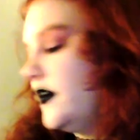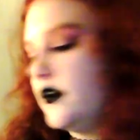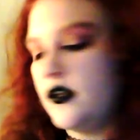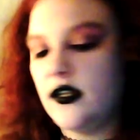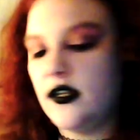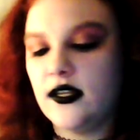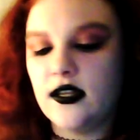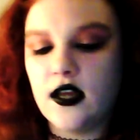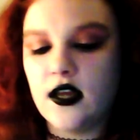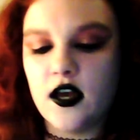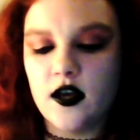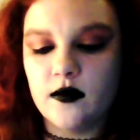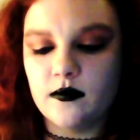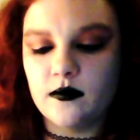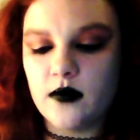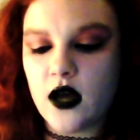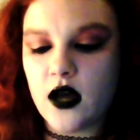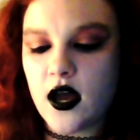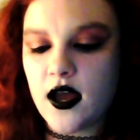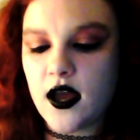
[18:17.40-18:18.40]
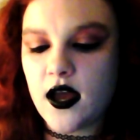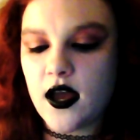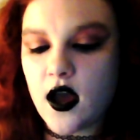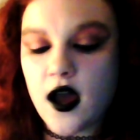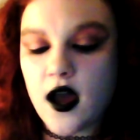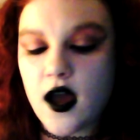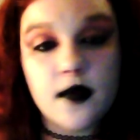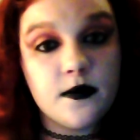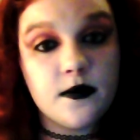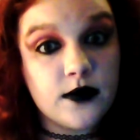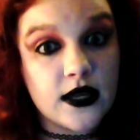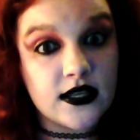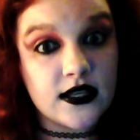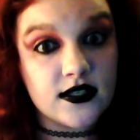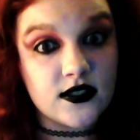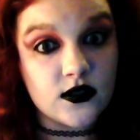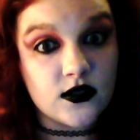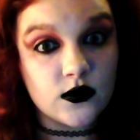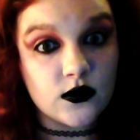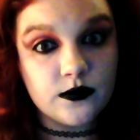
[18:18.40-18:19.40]
eye
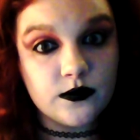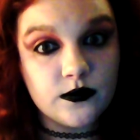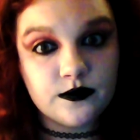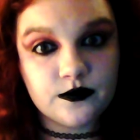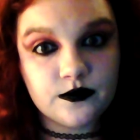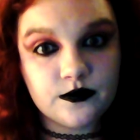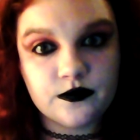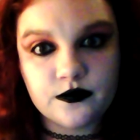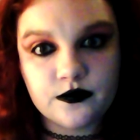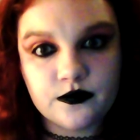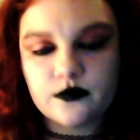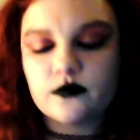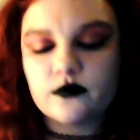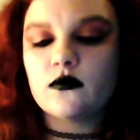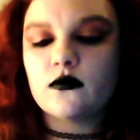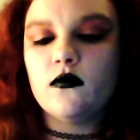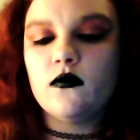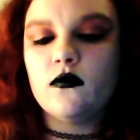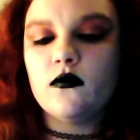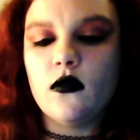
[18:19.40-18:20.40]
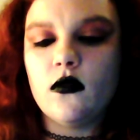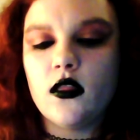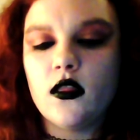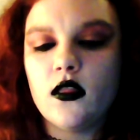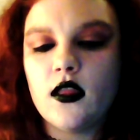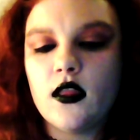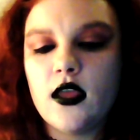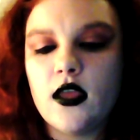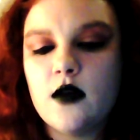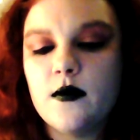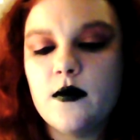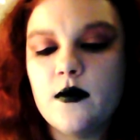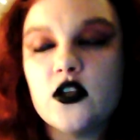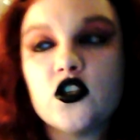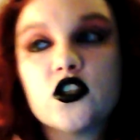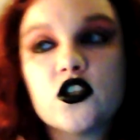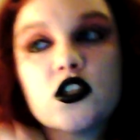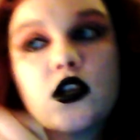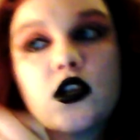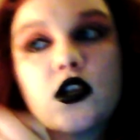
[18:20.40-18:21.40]
pencil, and we're just going